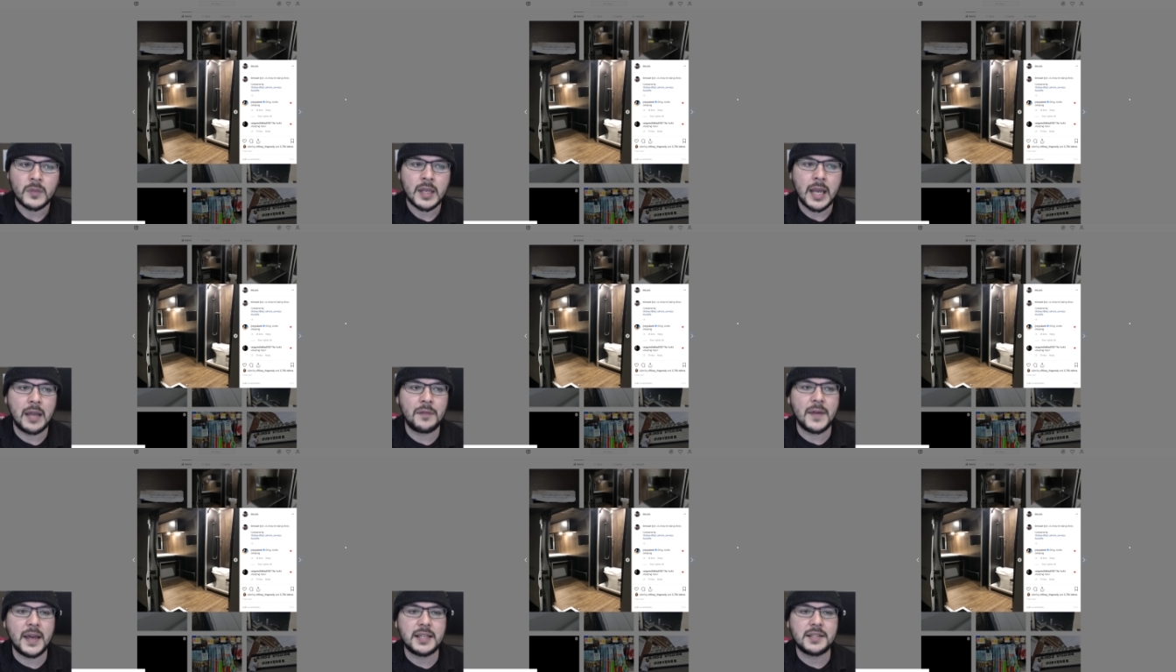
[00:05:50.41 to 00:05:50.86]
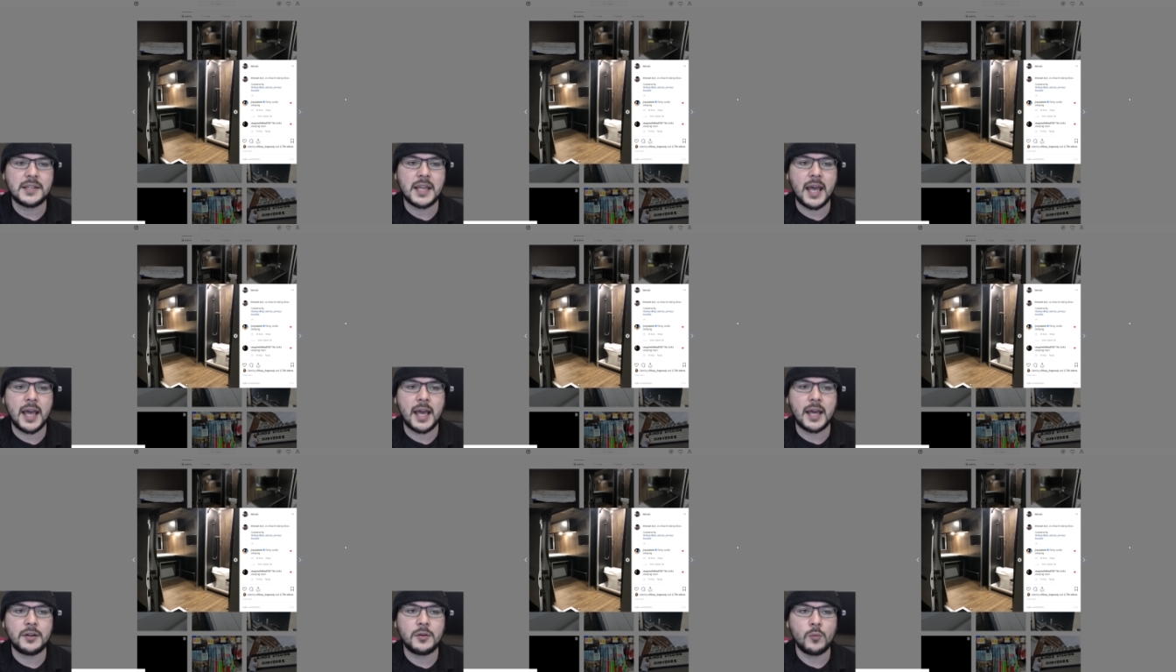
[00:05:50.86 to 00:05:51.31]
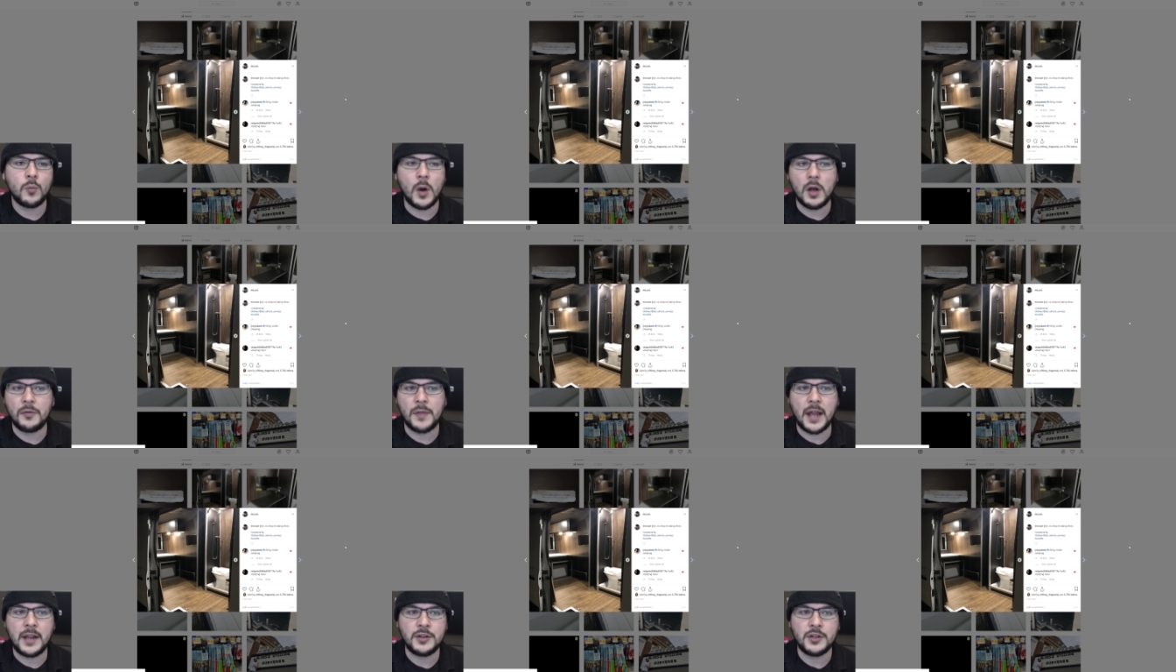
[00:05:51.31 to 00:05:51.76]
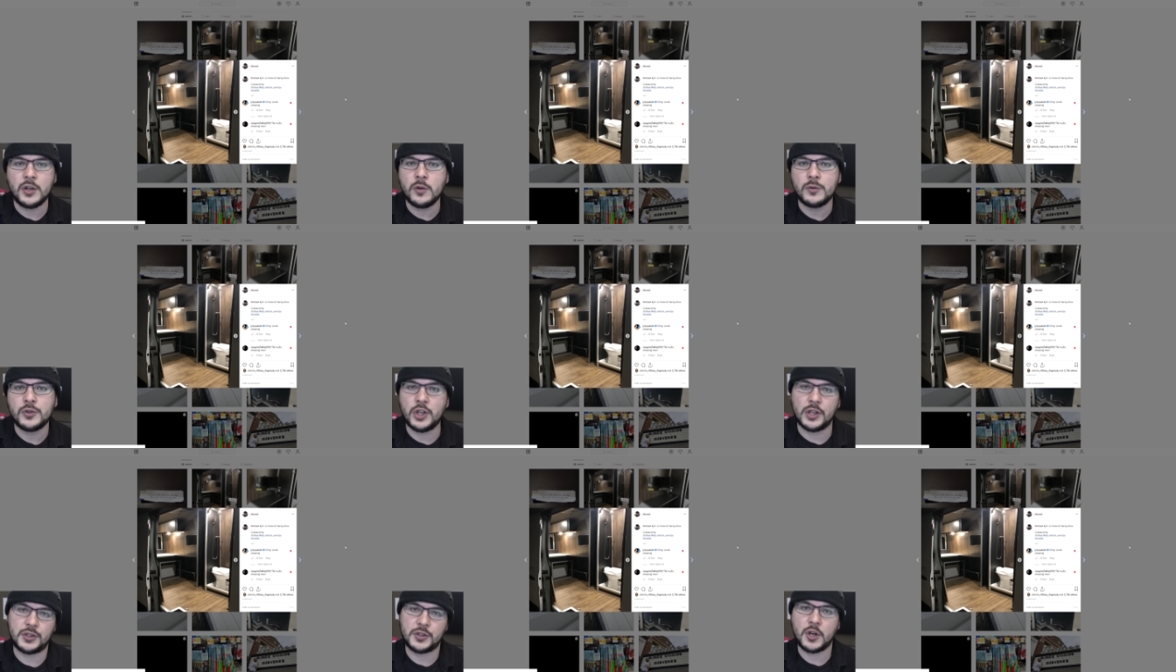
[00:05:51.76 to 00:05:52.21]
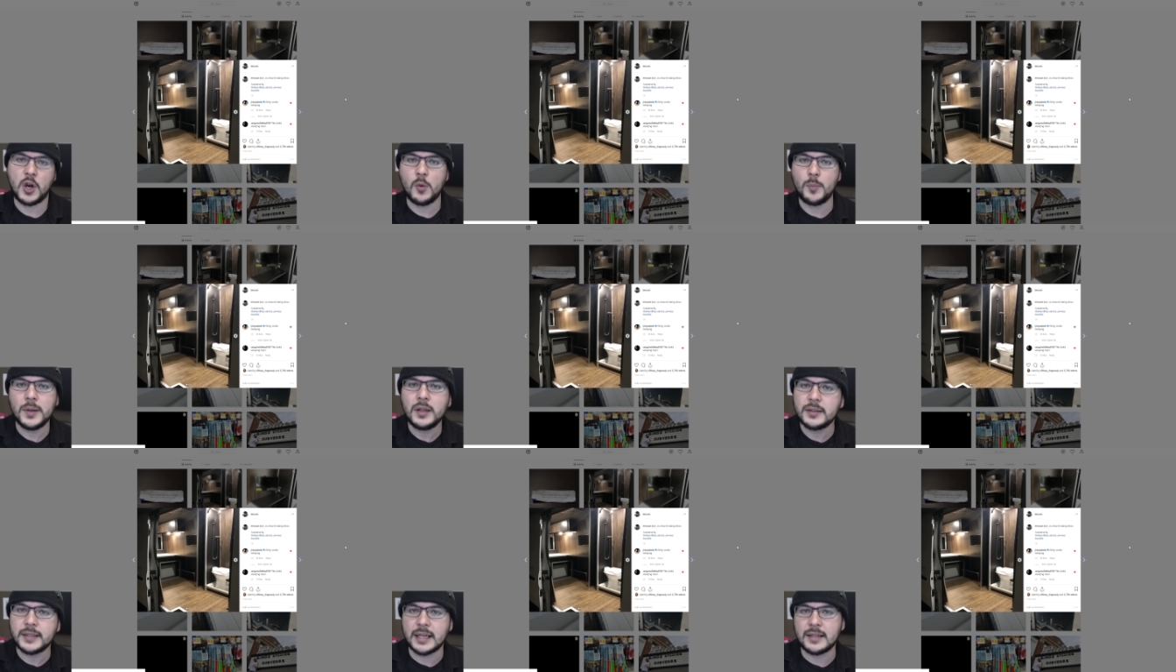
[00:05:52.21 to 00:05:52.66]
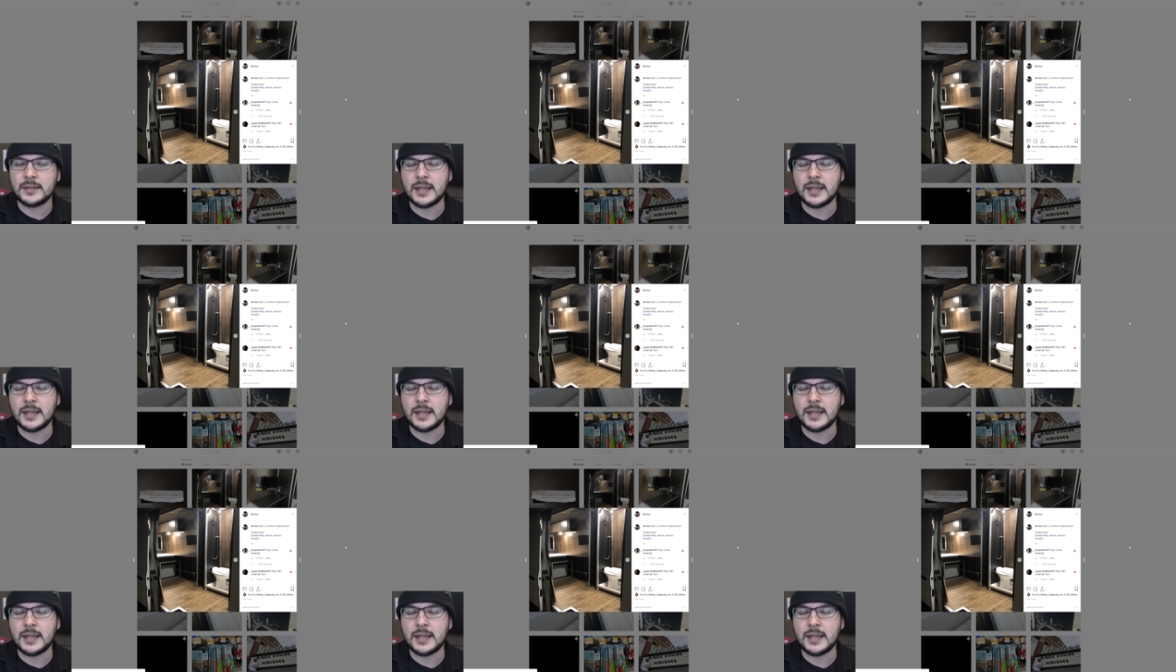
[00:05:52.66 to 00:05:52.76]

And they said, well, then you just go build it.